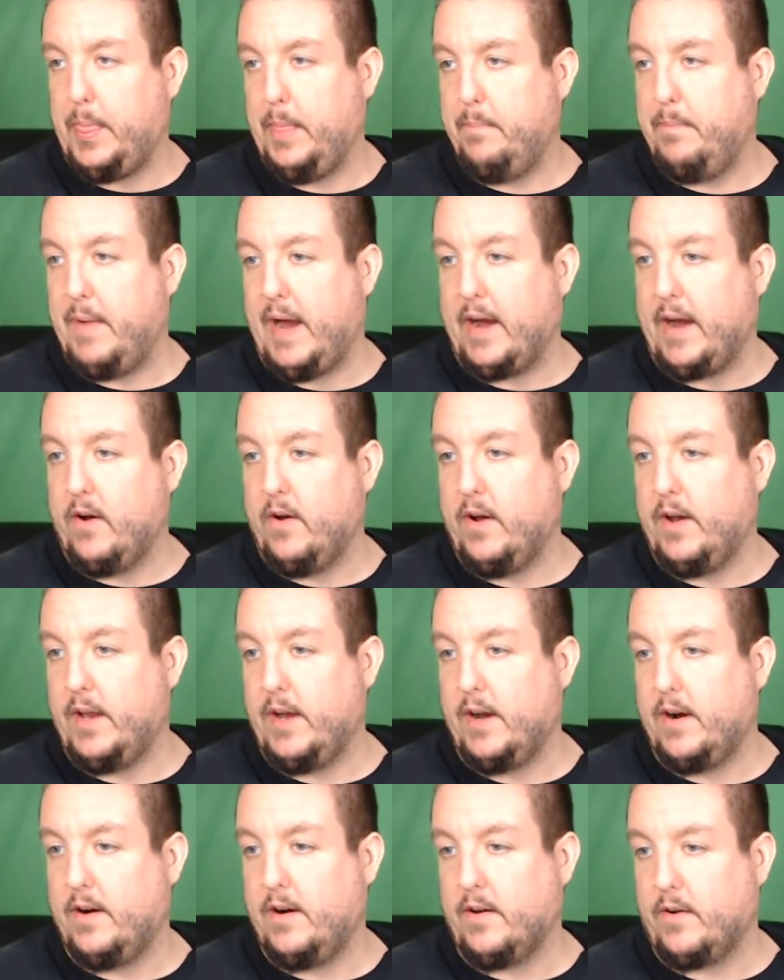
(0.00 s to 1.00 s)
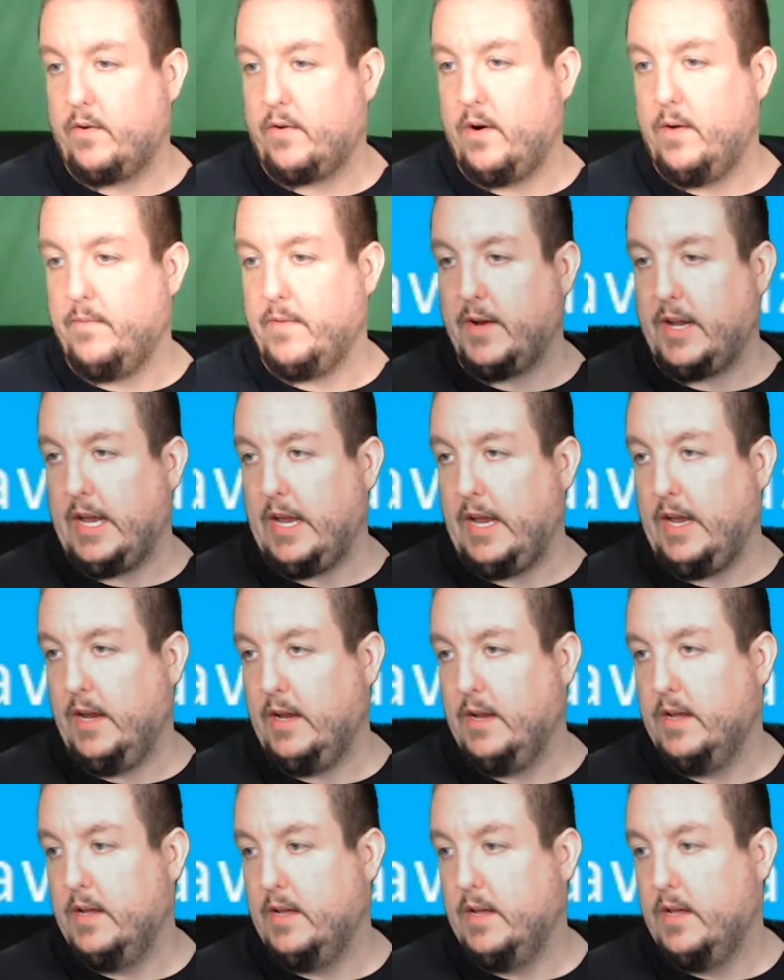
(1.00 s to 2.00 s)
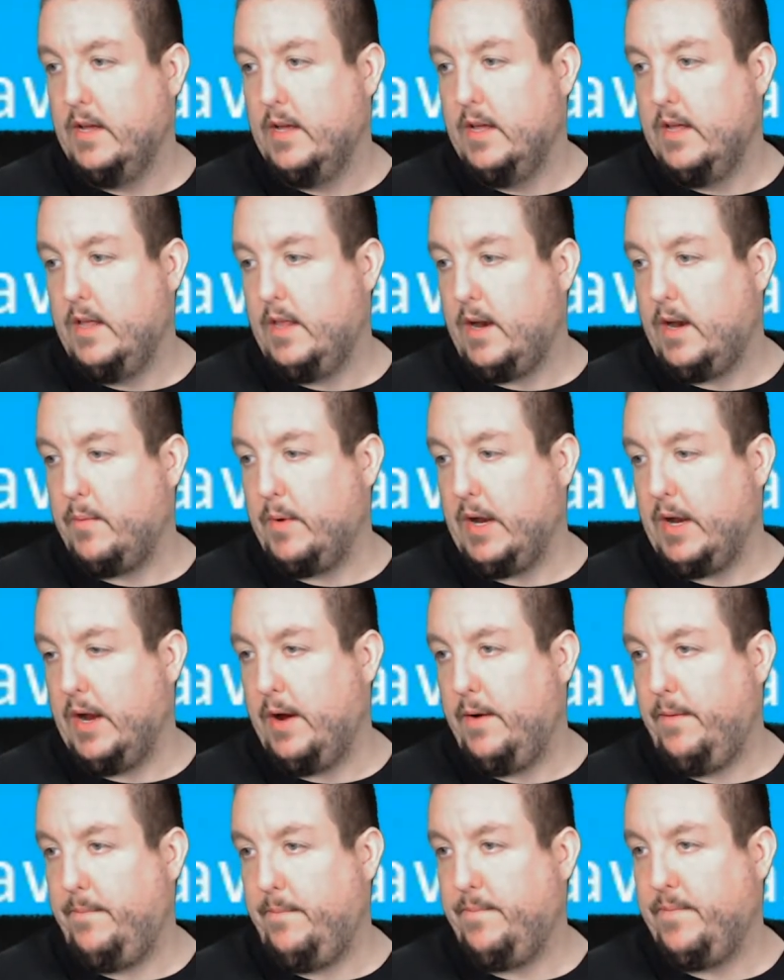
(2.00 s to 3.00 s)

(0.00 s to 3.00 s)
back on here, the chroma key. There we go.